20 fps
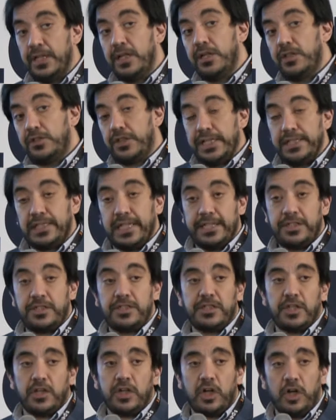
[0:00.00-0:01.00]

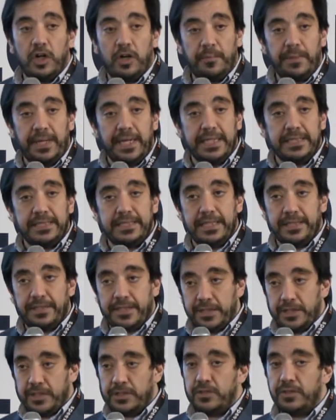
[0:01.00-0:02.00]
Translations.com is the
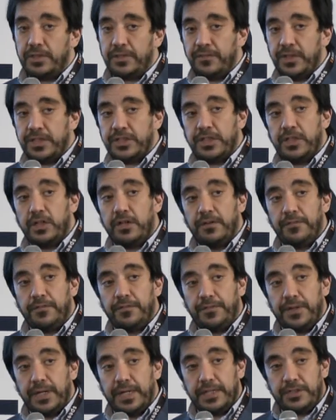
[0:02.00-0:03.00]
digital division of
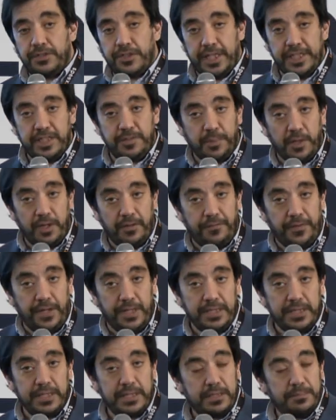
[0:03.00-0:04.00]

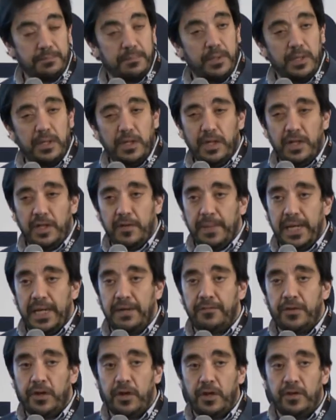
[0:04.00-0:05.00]
Transperfect. You may have
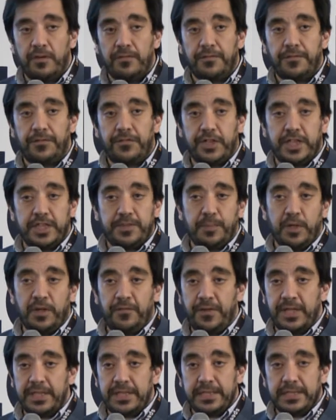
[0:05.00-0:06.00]
heard of
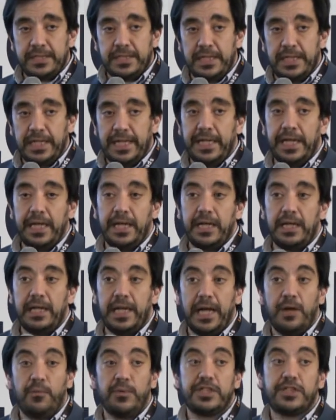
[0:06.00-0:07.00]
Transperfect. It's a leading
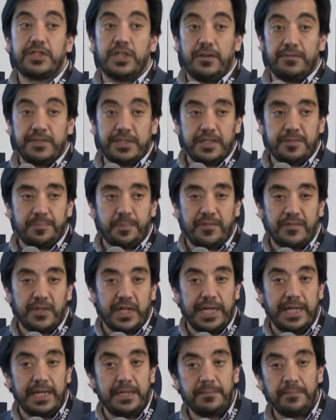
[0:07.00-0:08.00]
language services
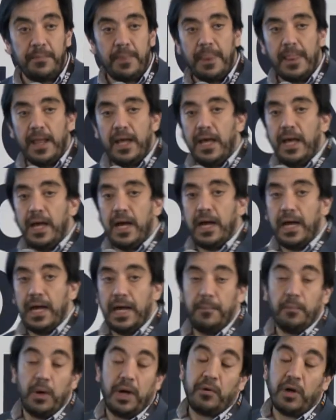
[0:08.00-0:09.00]
provider.
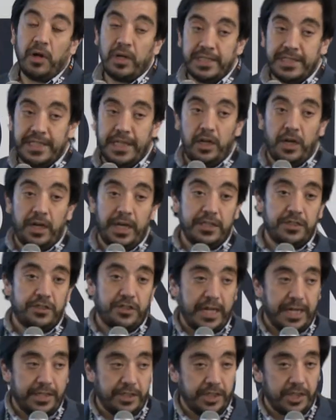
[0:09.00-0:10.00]
My role is e-learning
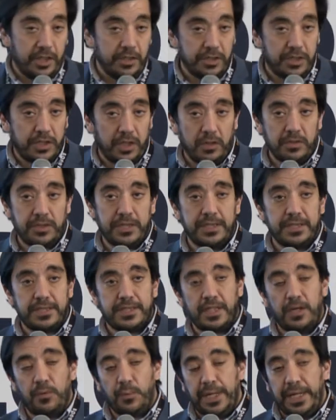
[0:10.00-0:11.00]
strategy consultant.
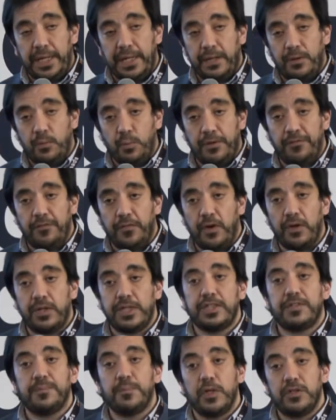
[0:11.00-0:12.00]
So we
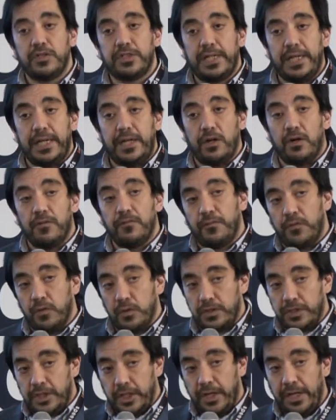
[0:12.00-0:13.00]
focus mostly on full
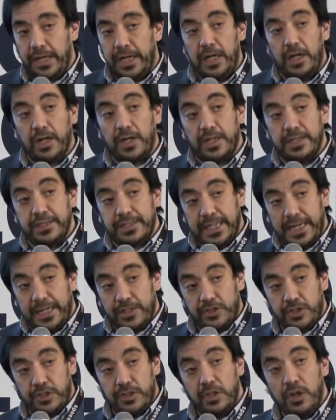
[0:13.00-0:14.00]
turnkey
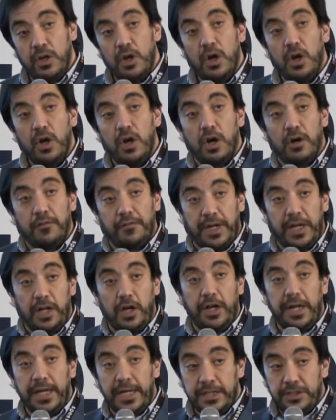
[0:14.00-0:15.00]
localization of
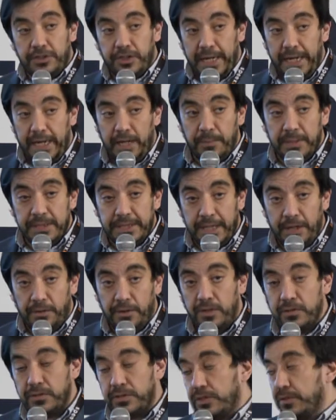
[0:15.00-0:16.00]
e-learning and training
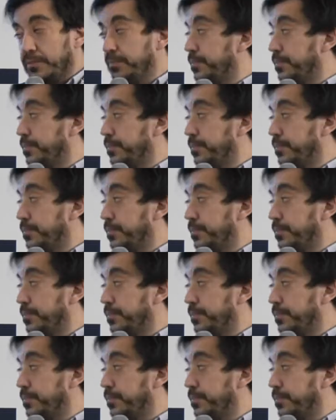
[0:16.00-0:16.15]
materials.